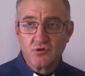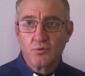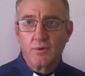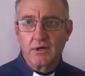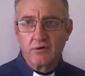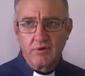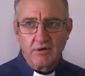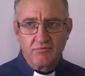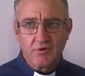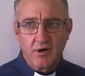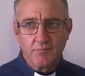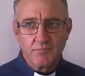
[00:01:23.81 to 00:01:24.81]
We're going to read
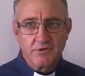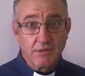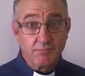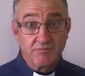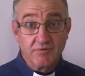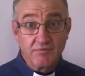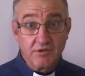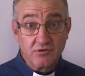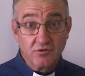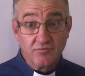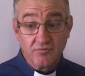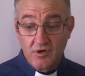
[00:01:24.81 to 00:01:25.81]
from chapter
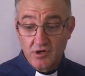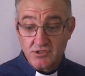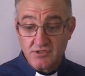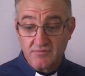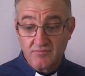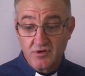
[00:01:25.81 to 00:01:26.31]
52, verse